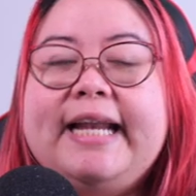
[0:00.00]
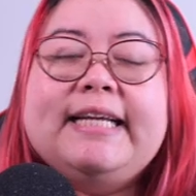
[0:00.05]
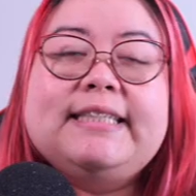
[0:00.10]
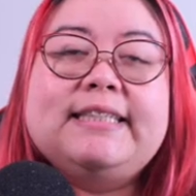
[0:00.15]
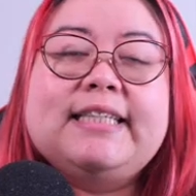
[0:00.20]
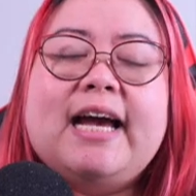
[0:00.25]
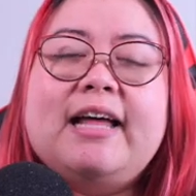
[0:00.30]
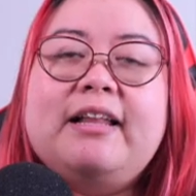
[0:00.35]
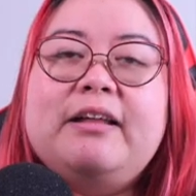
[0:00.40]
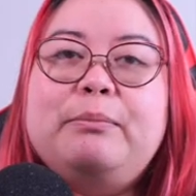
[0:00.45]
And
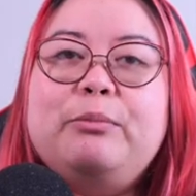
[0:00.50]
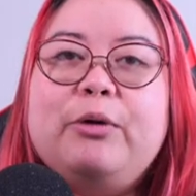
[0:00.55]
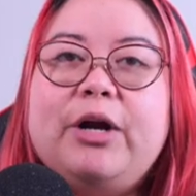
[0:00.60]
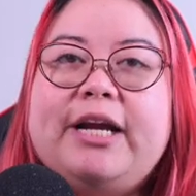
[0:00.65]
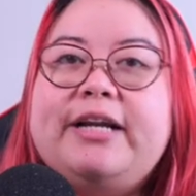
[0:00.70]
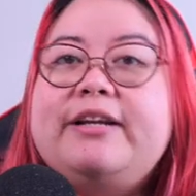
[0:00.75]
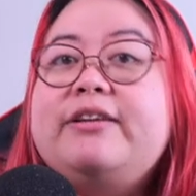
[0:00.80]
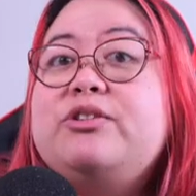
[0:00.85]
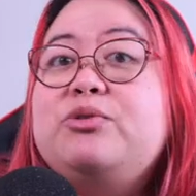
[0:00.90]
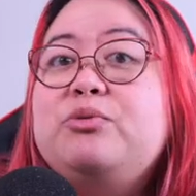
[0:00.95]

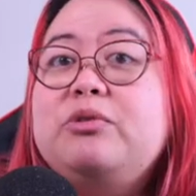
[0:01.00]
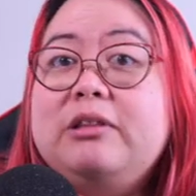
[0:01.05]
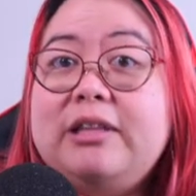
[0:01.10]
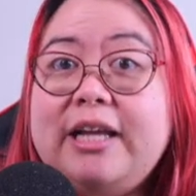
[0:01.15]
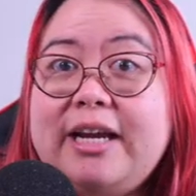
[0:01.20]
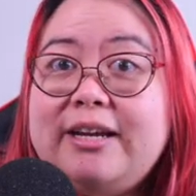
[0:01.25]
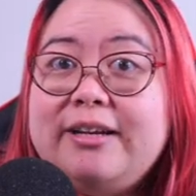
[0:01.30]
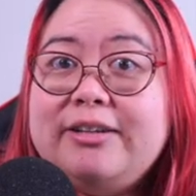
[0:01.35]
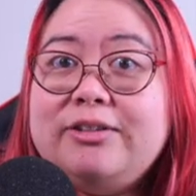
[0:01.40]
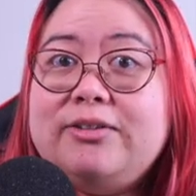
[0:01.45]
Excalibrain is
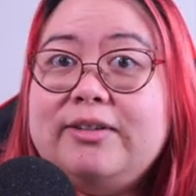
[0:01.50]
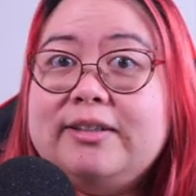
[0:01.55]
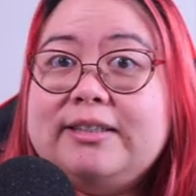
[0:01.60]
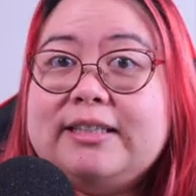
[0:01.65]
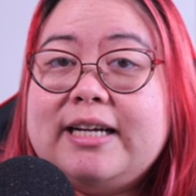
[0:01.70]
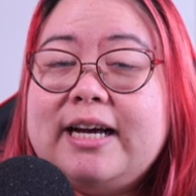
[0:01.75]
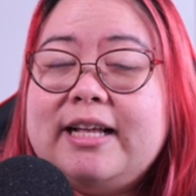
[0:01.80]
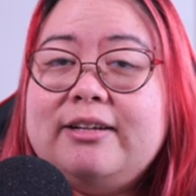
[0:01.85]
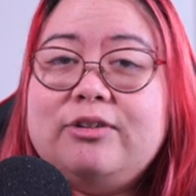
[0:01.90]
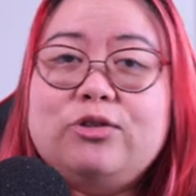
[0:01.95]
related to
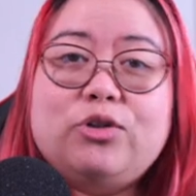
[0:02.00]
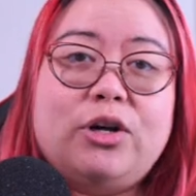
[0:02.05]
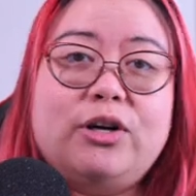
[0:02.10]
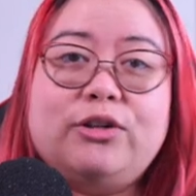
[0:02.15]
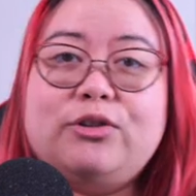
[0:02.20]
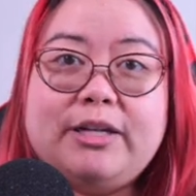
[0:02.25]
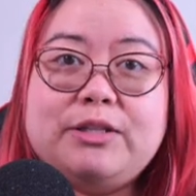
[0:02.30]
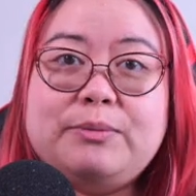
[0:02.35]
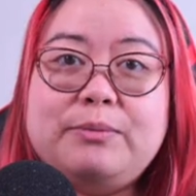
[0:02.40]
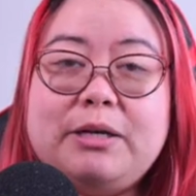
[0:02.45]

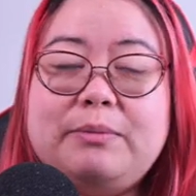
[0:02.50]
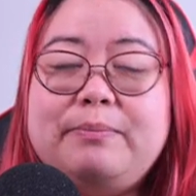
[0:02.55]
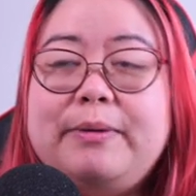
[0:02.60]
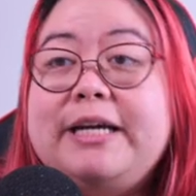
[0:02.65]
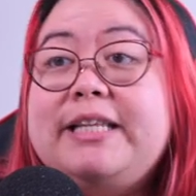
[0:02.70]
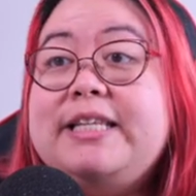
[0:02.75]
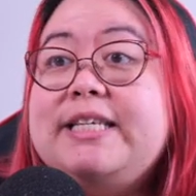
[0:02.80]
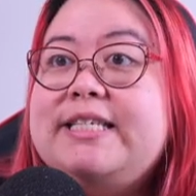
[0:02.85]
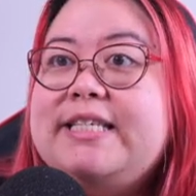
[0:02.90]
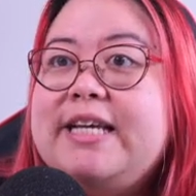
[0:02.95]
Excalibrain. It's made
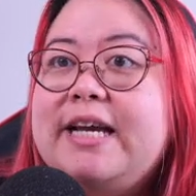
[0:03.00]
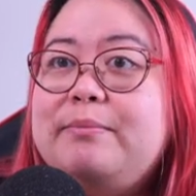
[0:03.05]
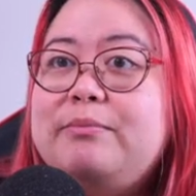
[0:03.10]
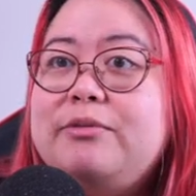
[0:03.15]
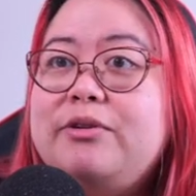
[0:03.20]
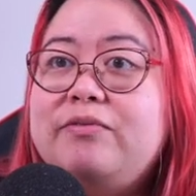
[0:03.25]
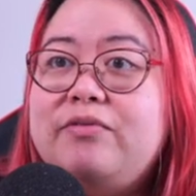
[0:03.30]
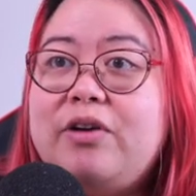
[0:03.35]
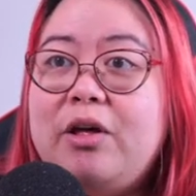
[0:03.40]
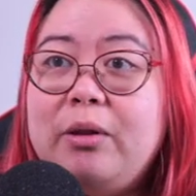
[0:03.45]
by the
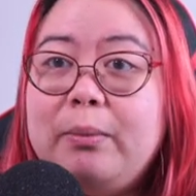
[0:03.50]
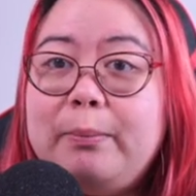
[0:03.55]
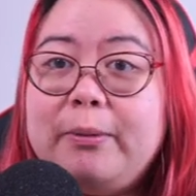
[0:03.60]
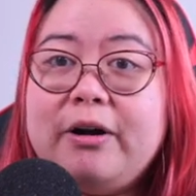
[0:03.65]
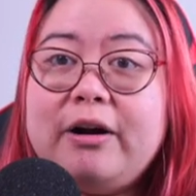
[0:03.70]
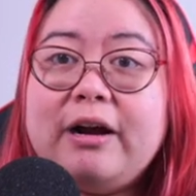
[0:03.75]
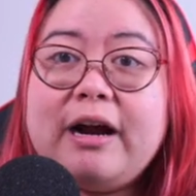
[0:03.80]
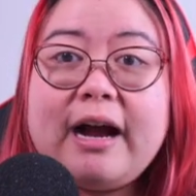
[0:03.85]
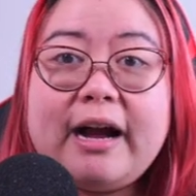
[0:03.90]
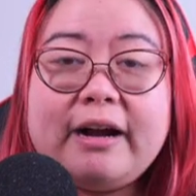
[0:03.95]
same
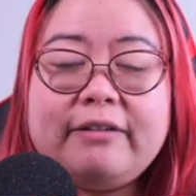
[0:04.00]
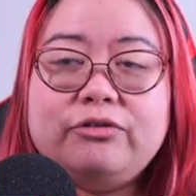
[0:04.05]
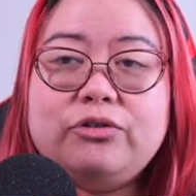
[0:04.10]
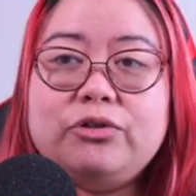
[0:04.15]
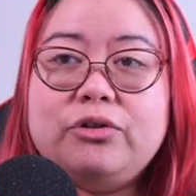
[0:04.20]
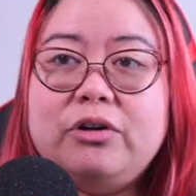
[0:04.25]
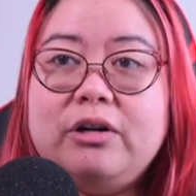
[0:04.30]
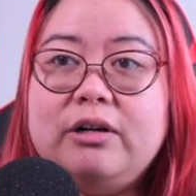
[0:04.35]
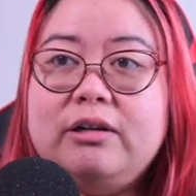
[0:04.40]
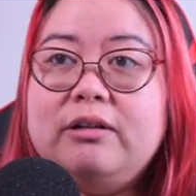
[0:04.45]
developer
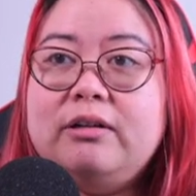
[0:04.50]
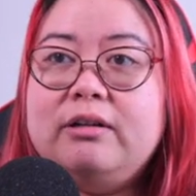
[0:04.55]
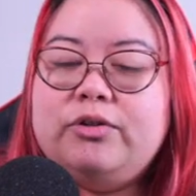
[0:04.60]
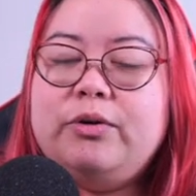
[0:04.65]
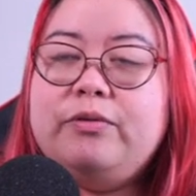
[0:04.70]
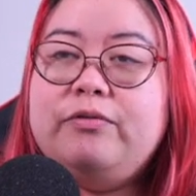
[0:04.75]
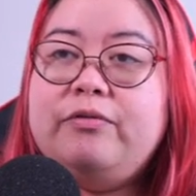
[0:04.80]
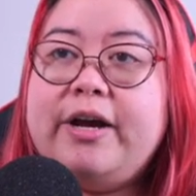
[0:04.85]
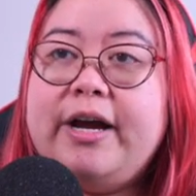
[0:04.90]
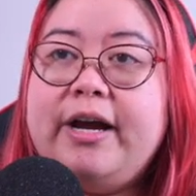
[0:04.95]
after all.
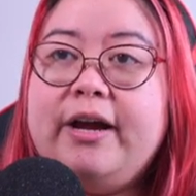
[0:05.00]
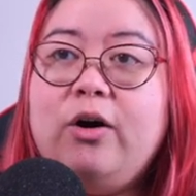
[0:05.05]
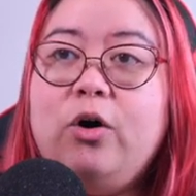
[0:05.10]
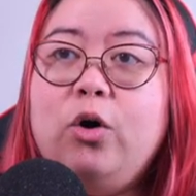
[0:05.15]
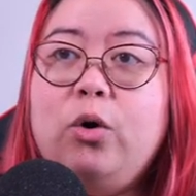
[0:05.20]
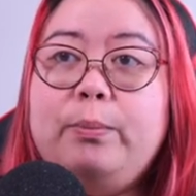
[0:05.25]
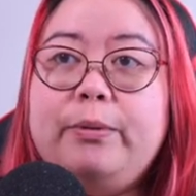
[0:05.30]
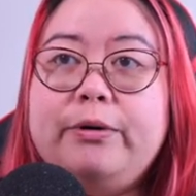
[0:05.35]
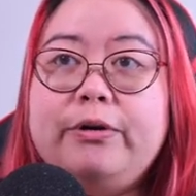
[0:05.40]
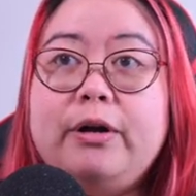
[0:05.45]
So if I
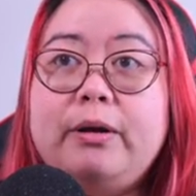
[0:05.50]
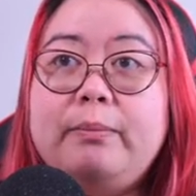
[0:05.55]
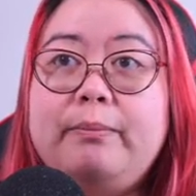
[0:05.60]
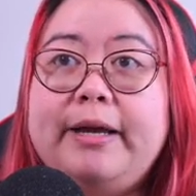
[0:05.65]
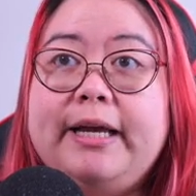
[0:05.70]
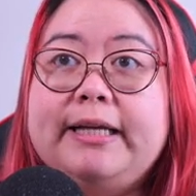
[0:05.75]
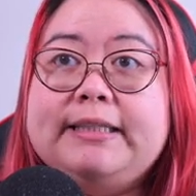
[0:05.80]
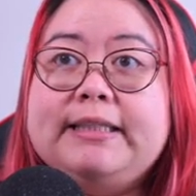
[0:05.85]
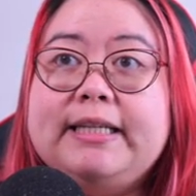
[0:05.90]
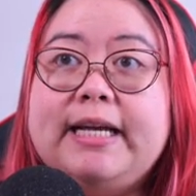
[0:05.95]
open
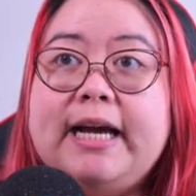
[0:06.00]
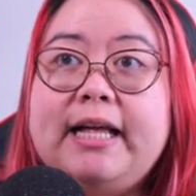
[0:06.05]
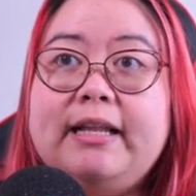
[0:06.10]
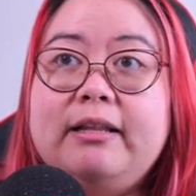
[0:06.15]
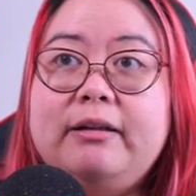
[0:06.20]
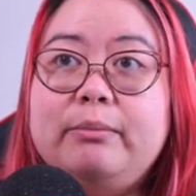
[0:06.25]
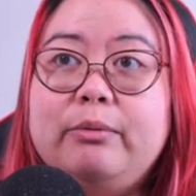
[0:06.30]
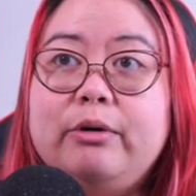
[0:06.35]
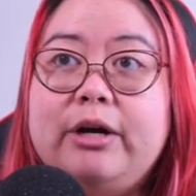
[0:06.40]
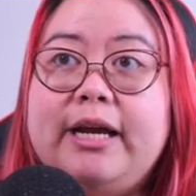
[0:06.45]
up
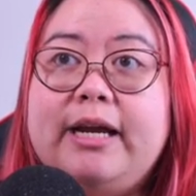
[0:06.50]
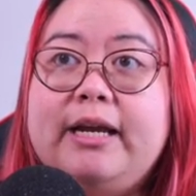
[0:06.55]
Excalibrain,